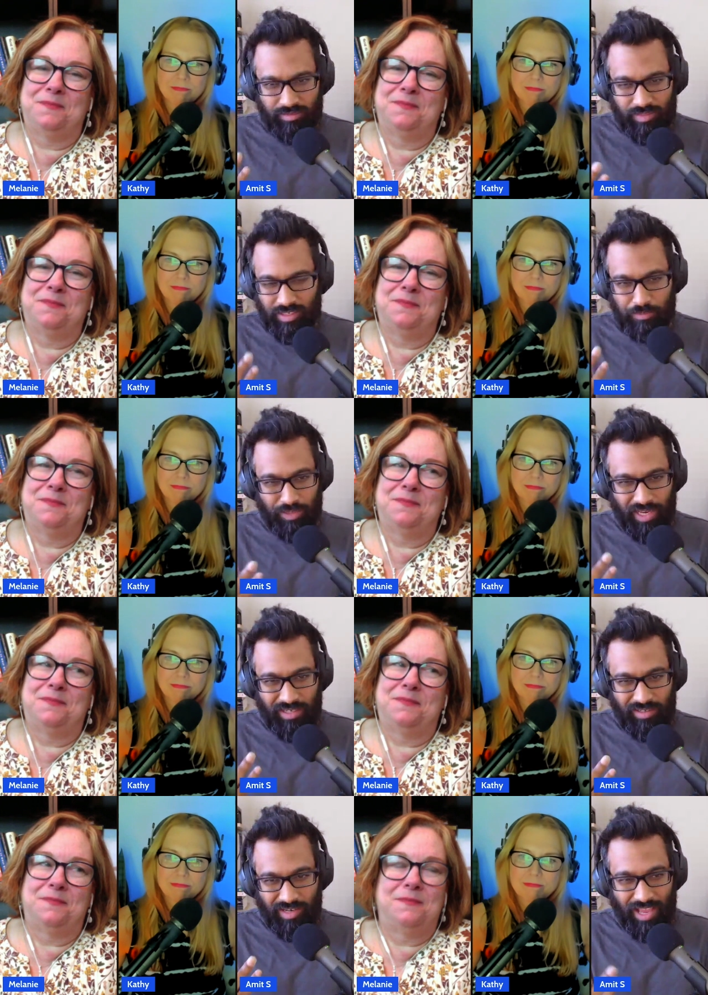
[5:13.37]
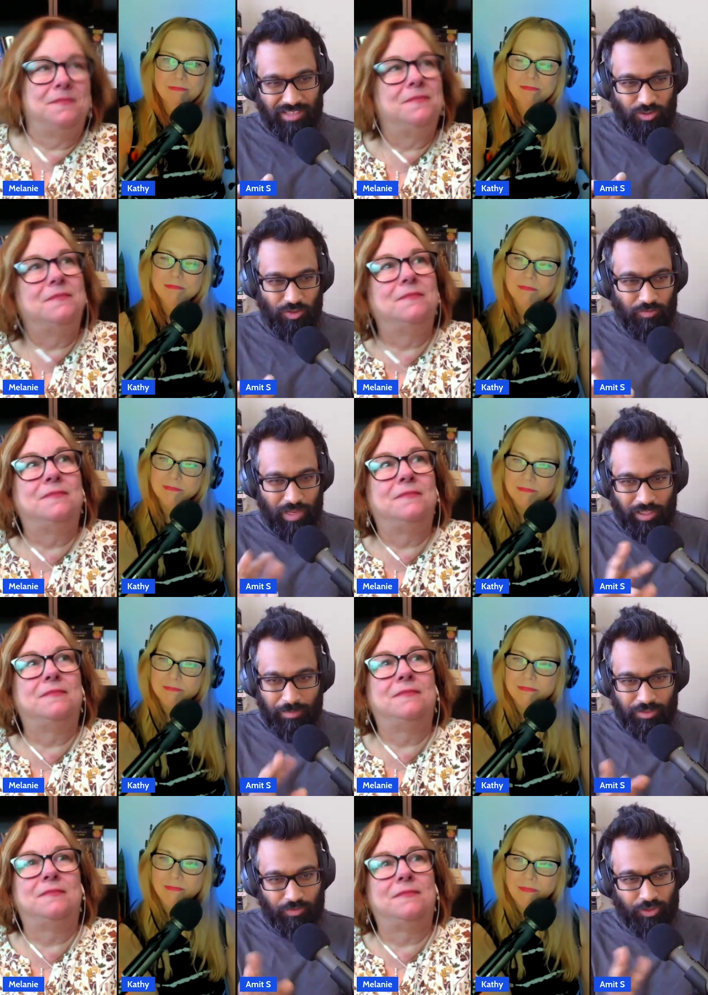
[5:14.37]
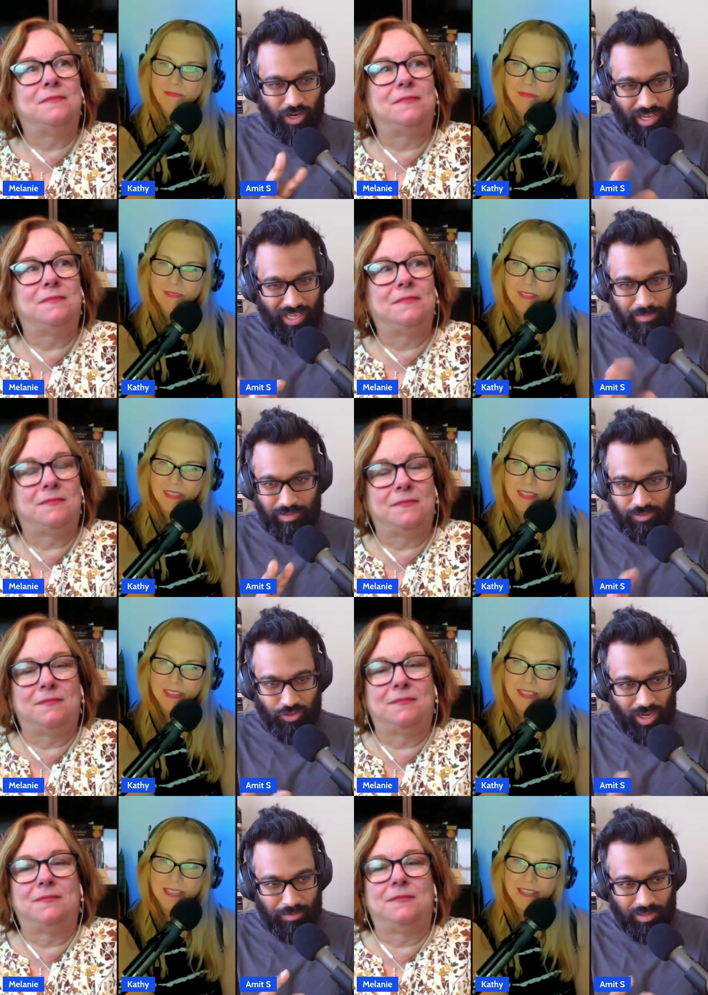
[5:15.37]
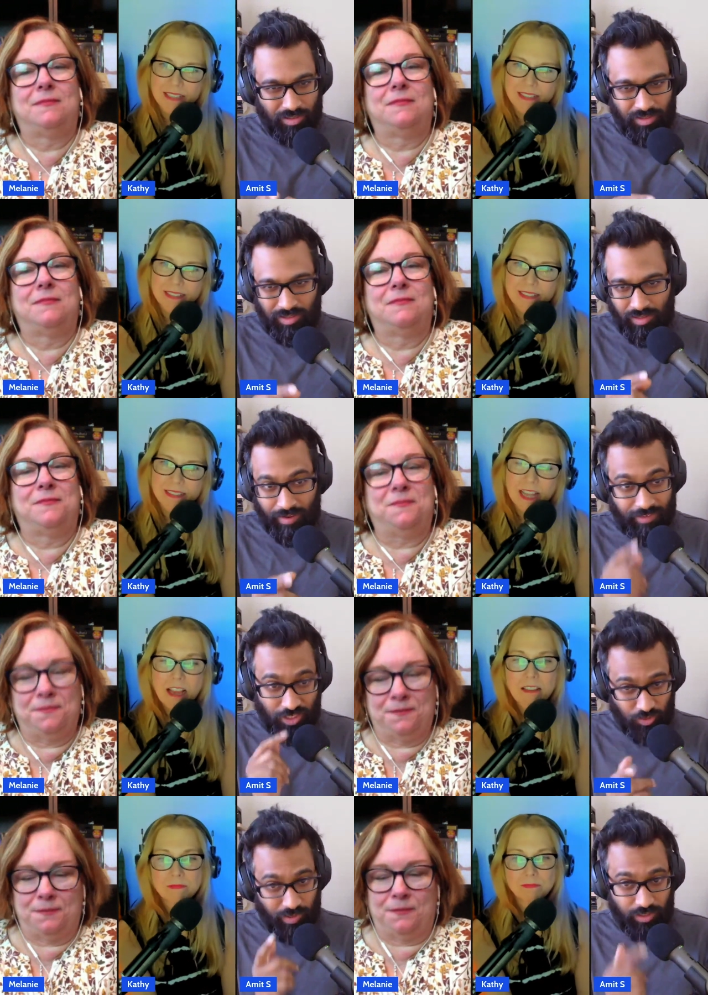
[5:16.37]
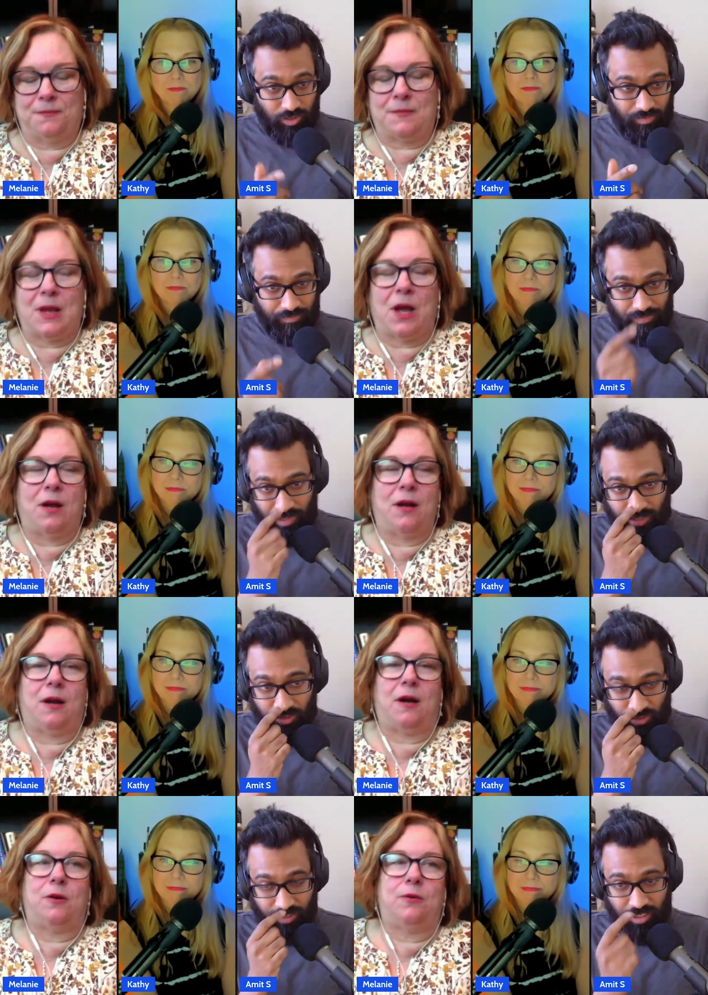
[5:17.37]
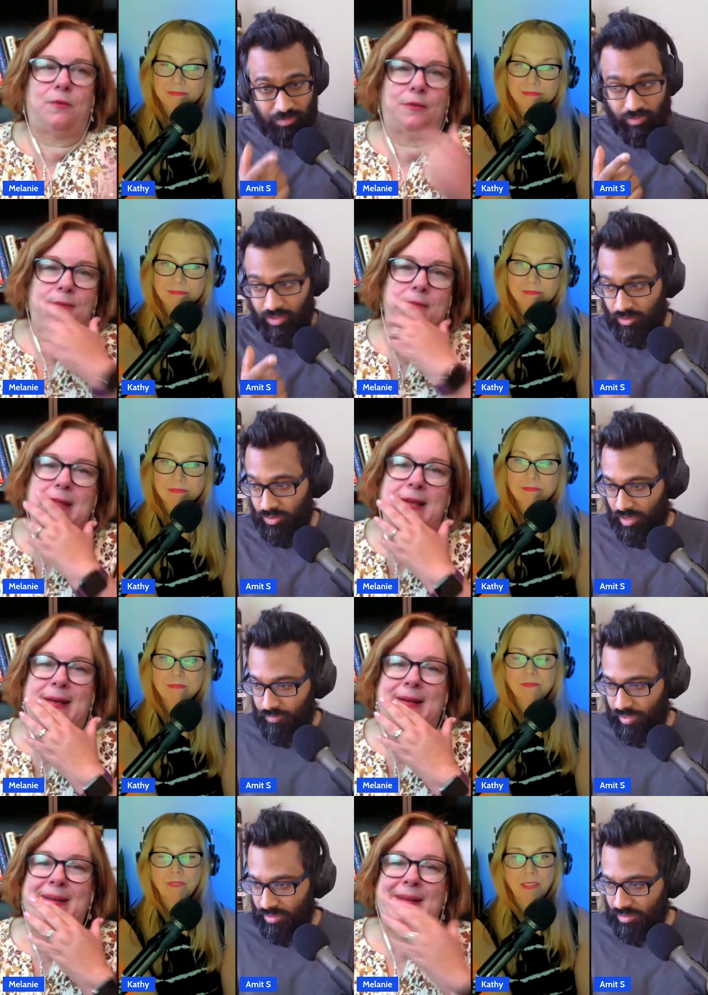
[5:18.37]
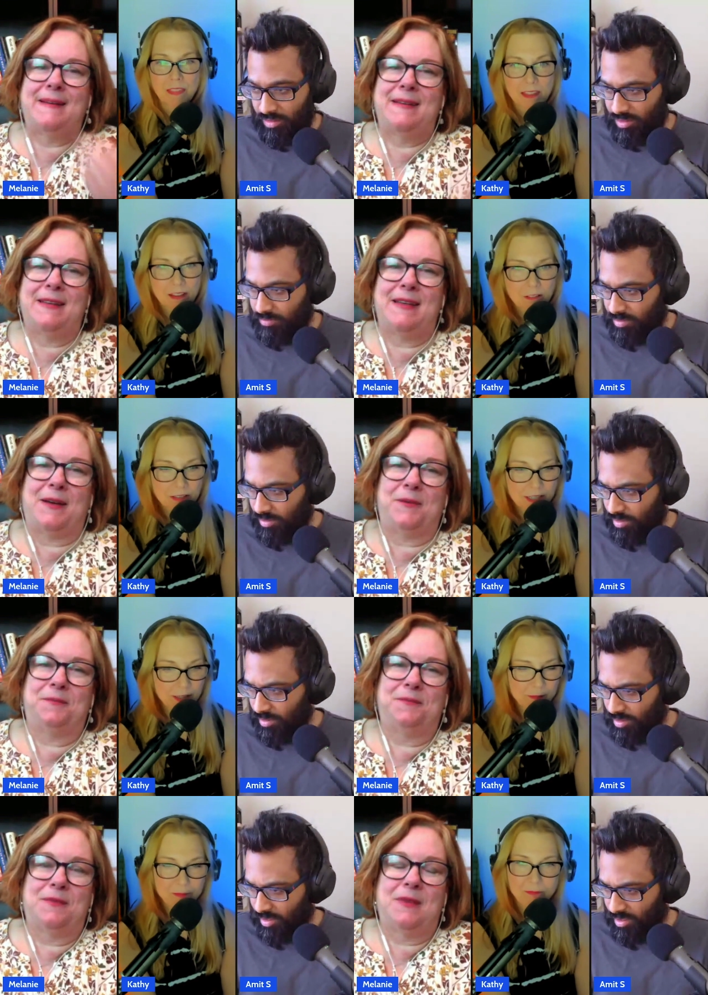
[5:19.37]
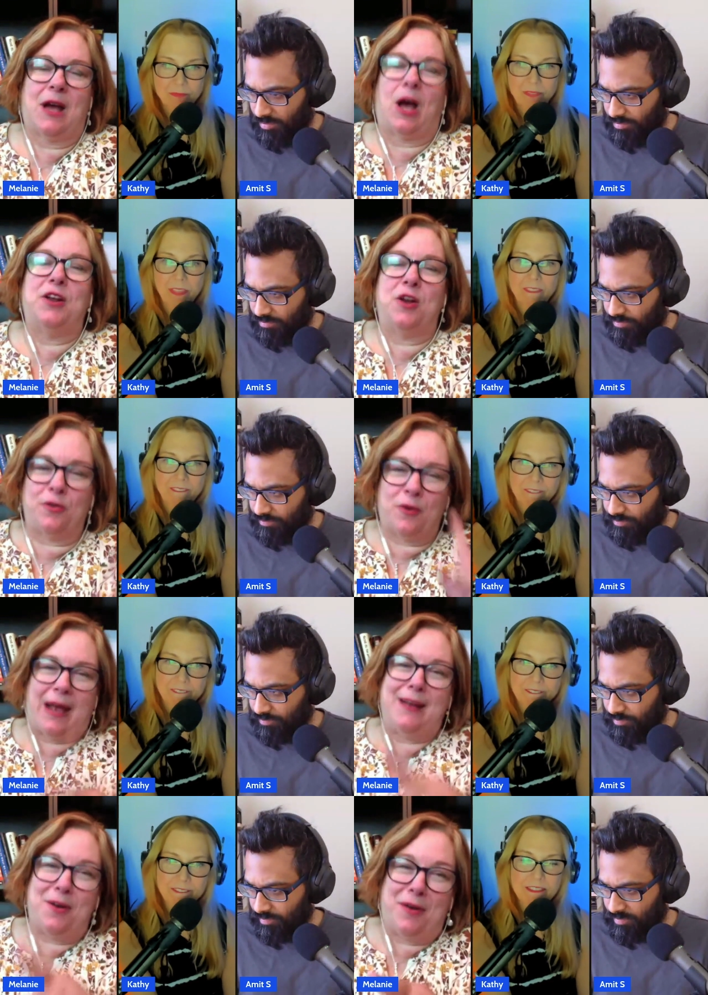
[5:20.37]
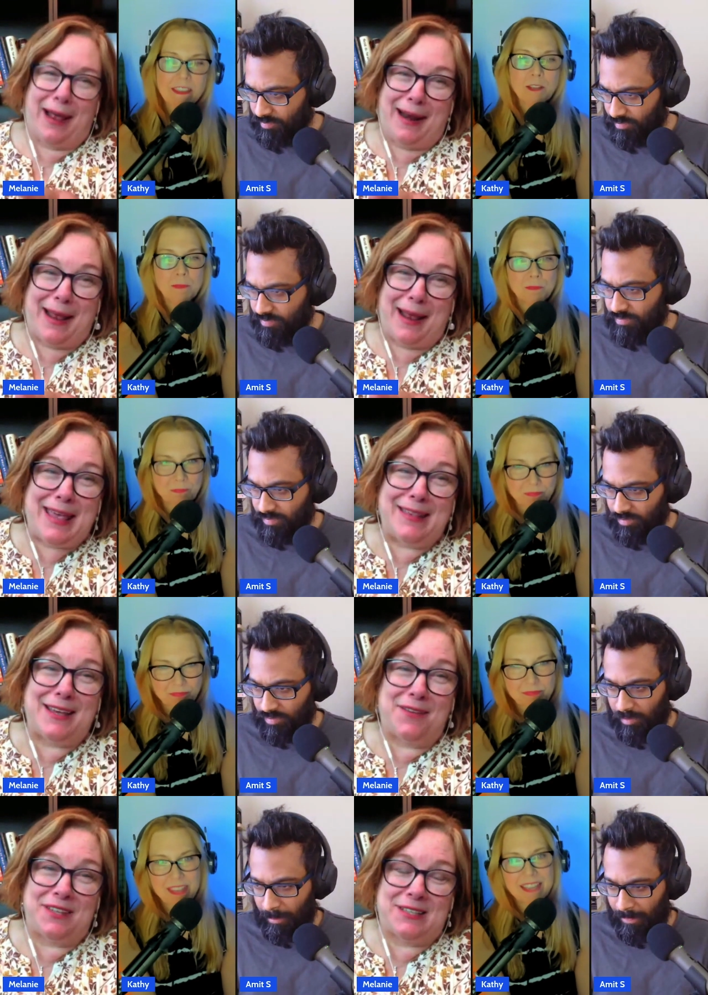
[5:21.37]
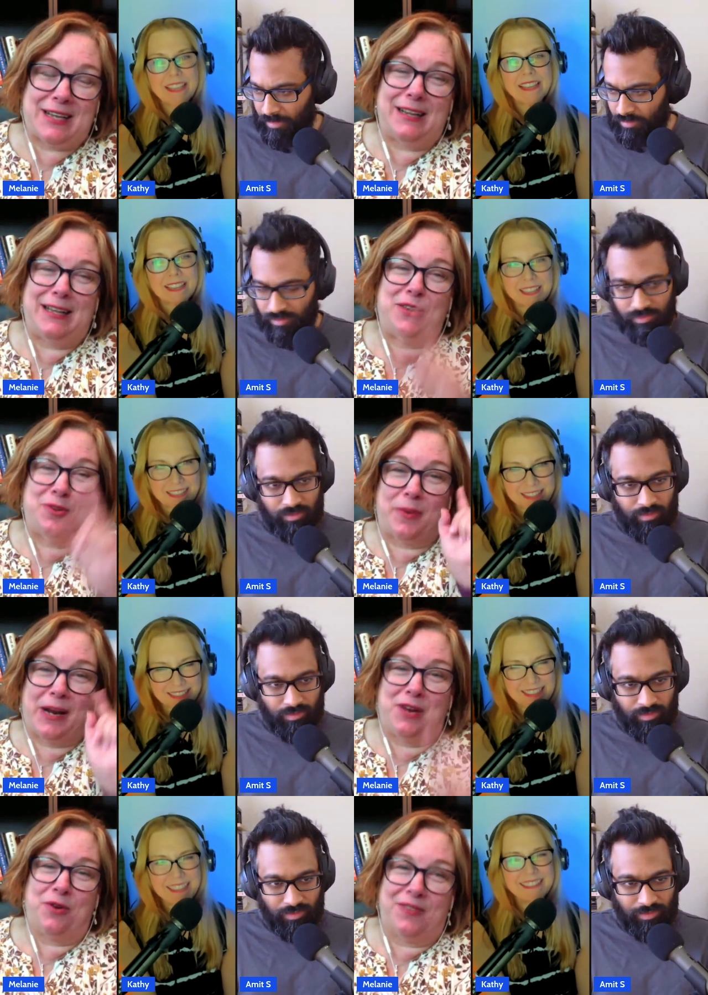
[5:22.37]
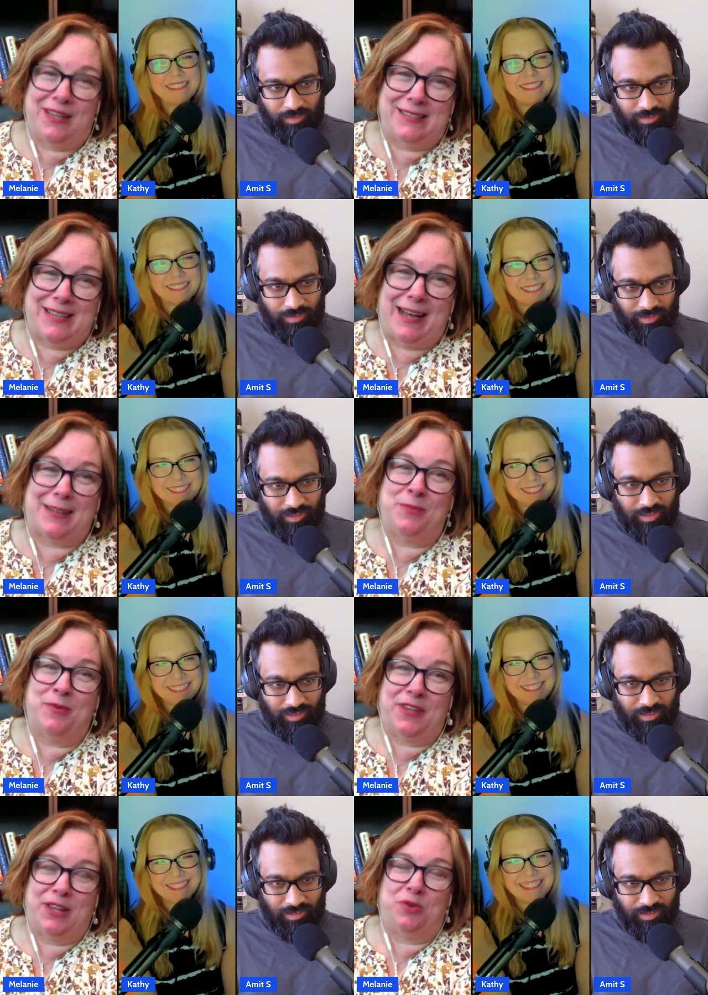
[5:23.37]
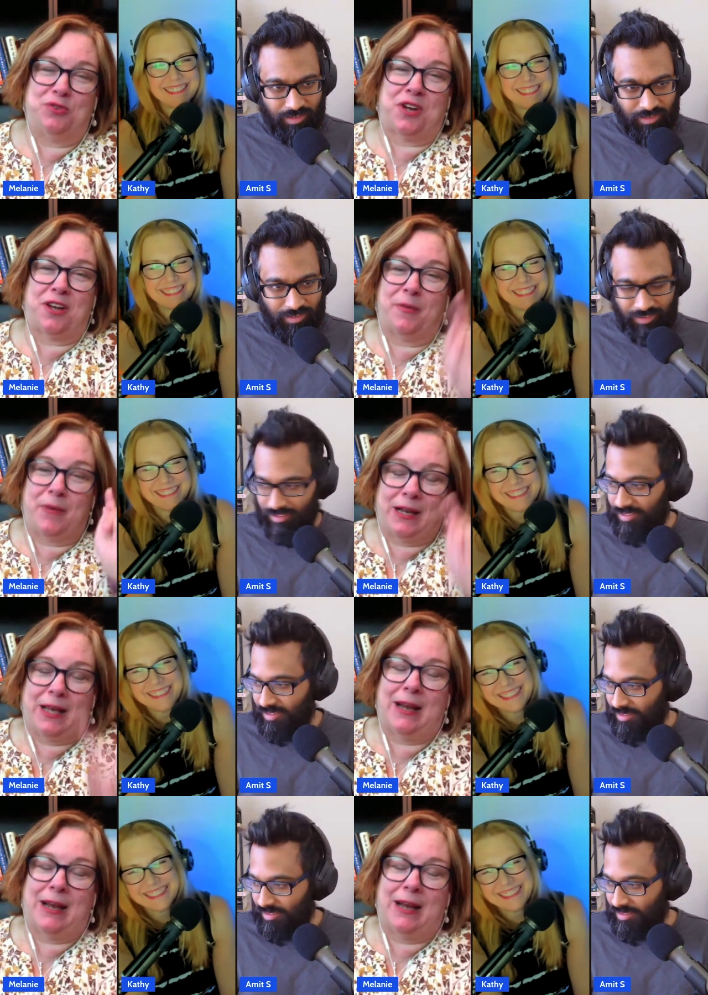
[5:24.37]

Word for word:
Speaker 1: there's a plane. It has sort of elements of crime and drama, and it's oh. actually very good. That turned oh, out to oh, be really good. Yeah. I forget the
Speaker 2: name. Oh, yeah. Oh, okay. Um, I know the I know and I can't think of the title either, but I know yeah. the exact movie that you're talking about, and I